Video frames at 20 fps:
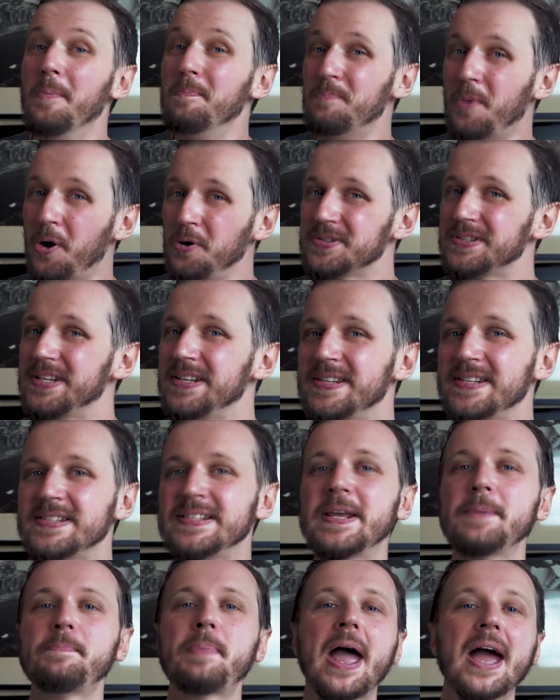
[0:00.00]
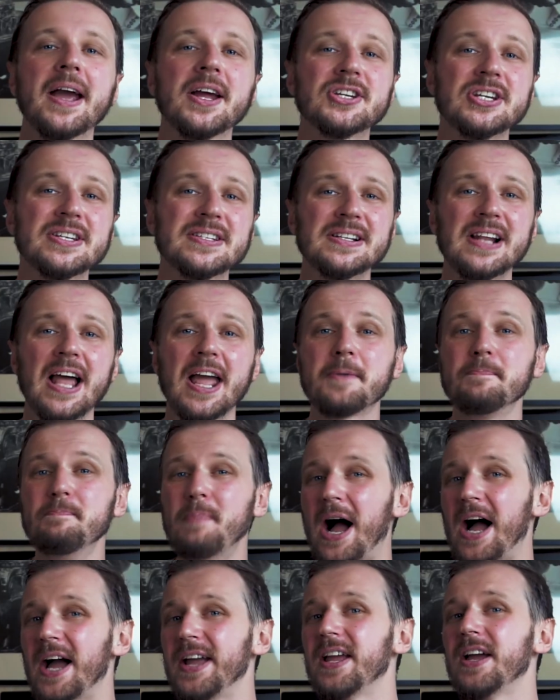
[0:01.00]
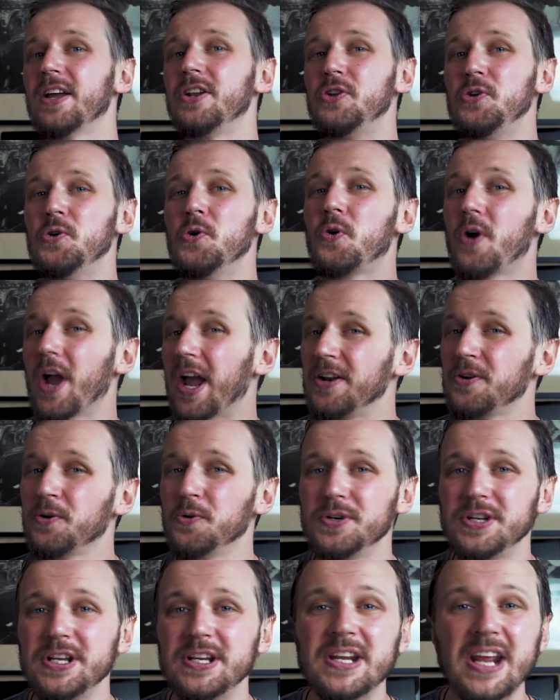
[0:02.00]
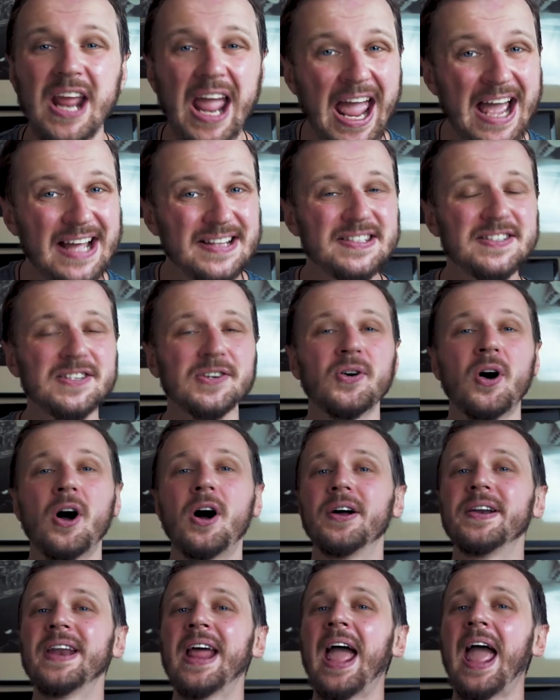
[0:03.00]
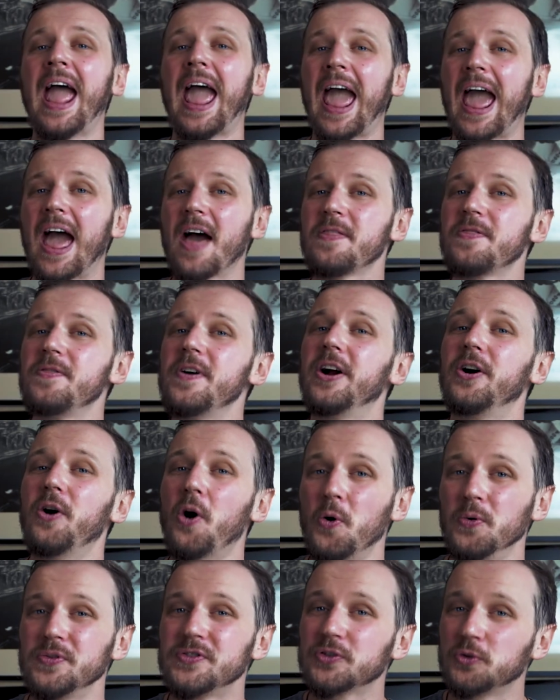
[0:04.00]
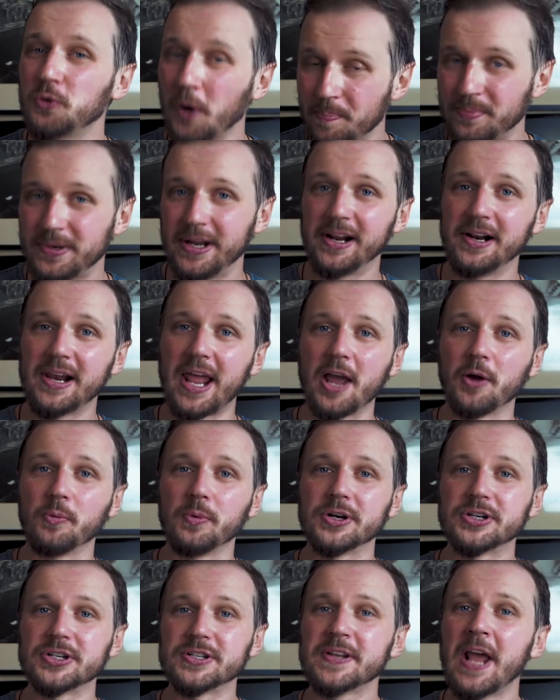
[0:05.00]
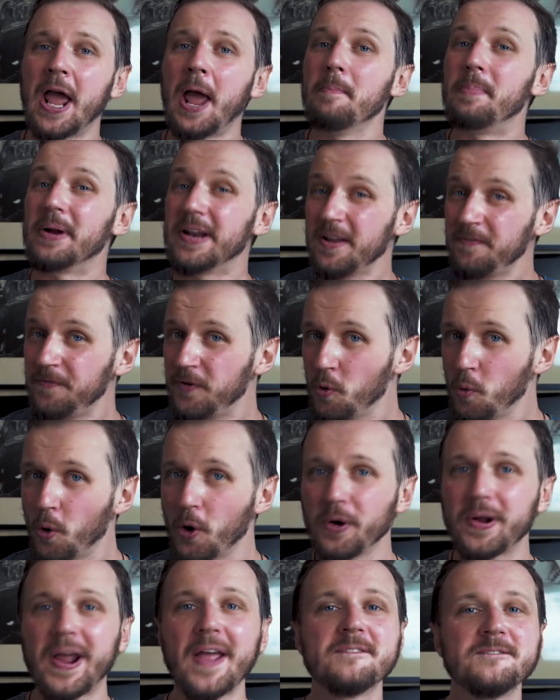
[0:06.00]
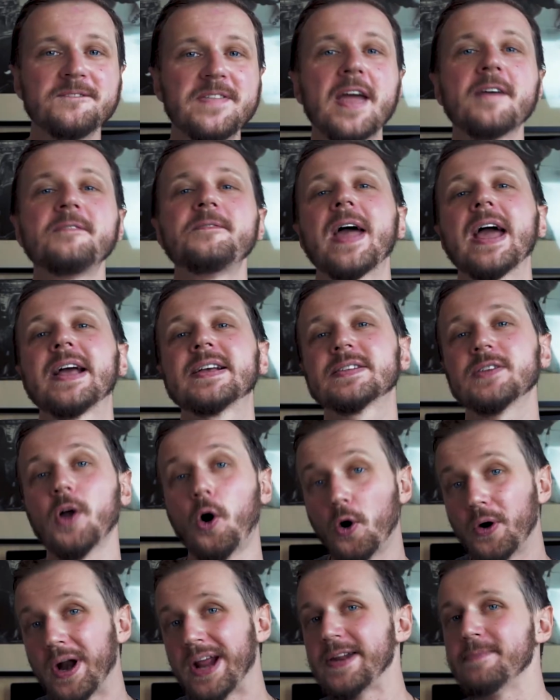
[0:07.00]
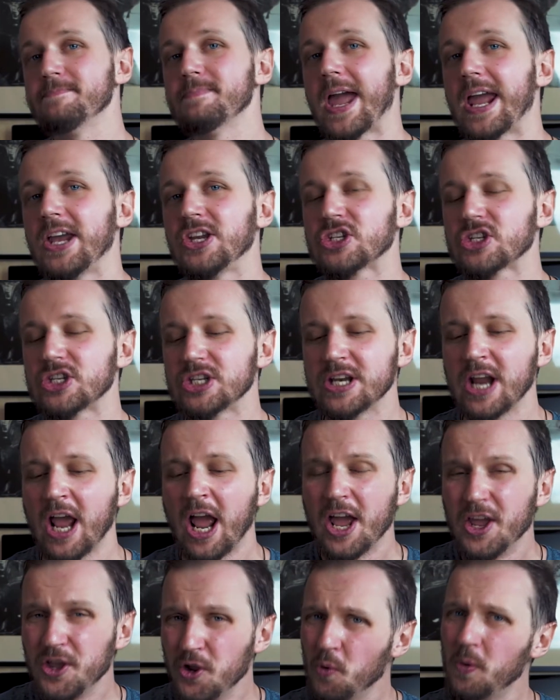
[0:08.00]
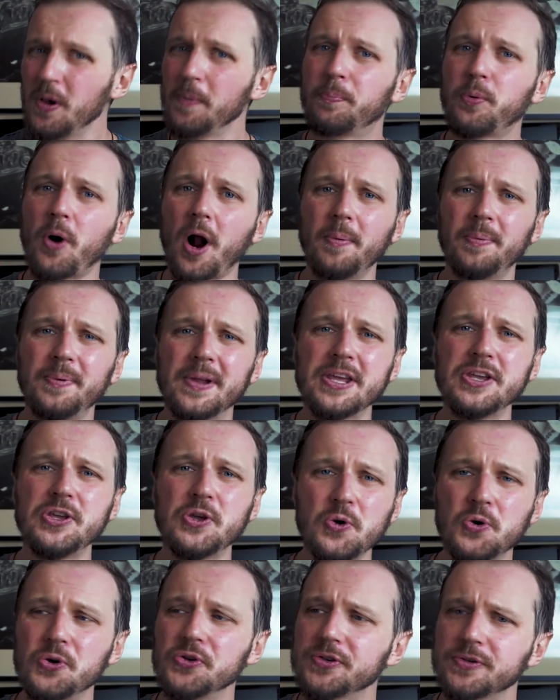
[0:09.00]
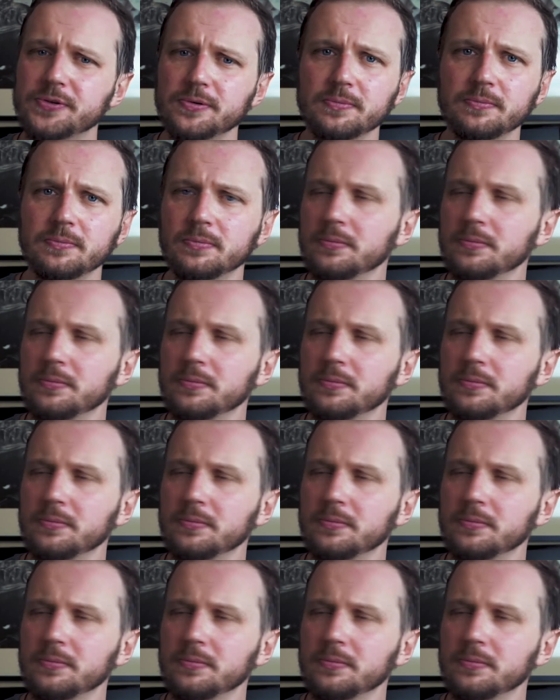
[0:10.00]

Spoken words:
Most DCC packages like Maya, Nuke, and Houdini, and so on have their own scripting languages. But if you work in VFX or animation, you will probably use...